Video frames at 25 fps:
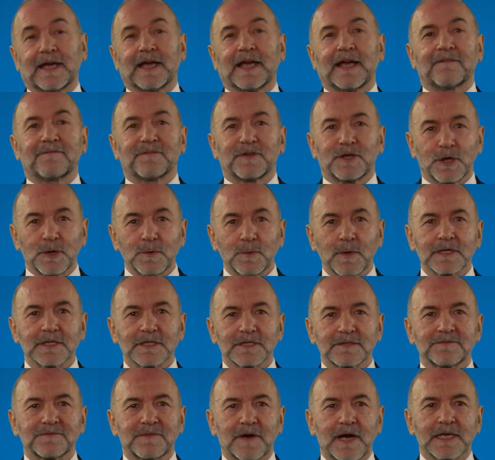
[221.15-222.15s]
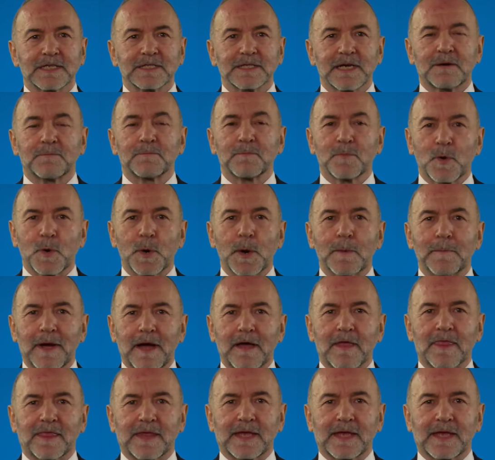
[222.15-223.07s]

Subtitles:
If you want to find out more about